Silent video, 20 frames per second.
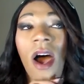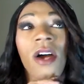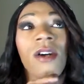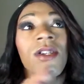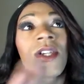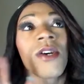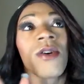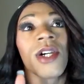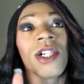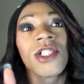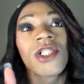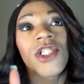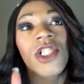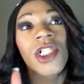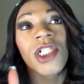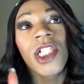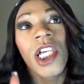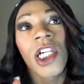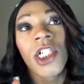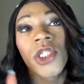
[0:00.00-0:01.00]
I don't know, it's
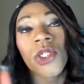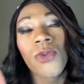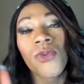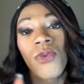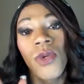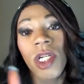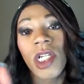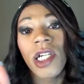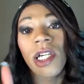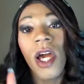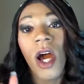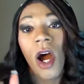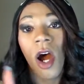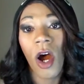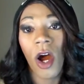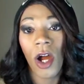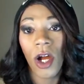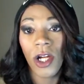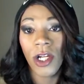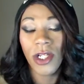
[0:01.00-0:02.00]
just, it's really
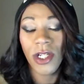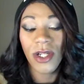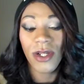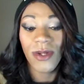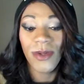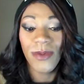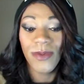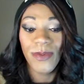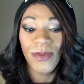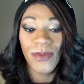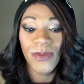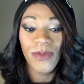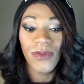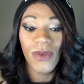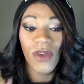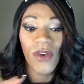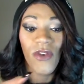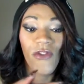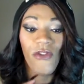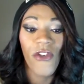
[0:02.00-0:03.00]
hard
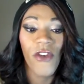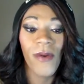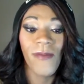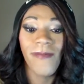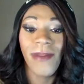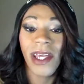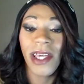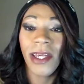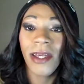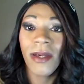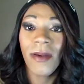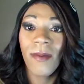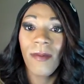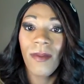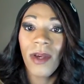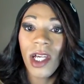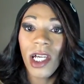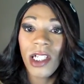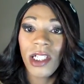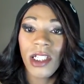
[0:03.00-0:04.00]
for me
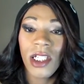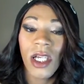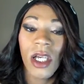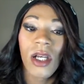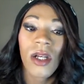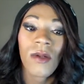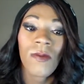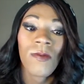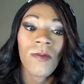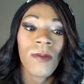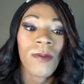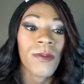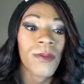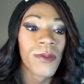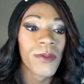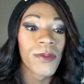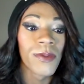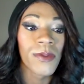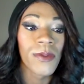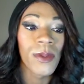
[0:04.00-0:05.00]
because
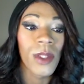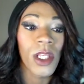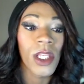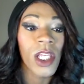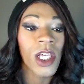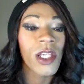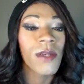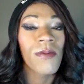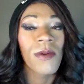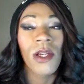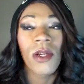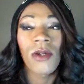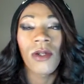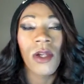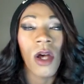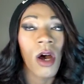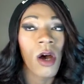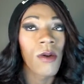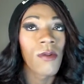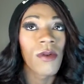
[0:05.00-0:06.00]
this video
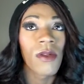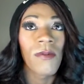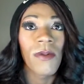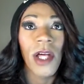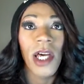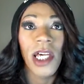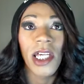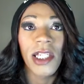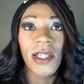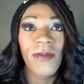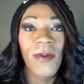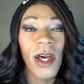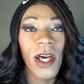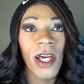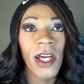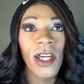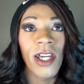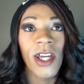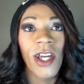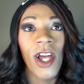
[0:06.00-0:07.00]
is all over the place,
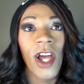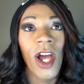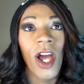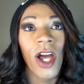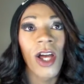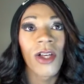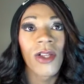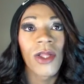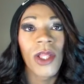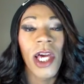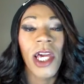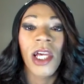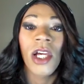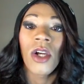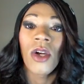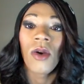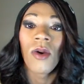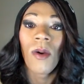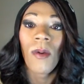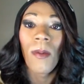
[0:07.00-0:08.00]
but
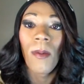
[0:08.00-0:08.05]
like,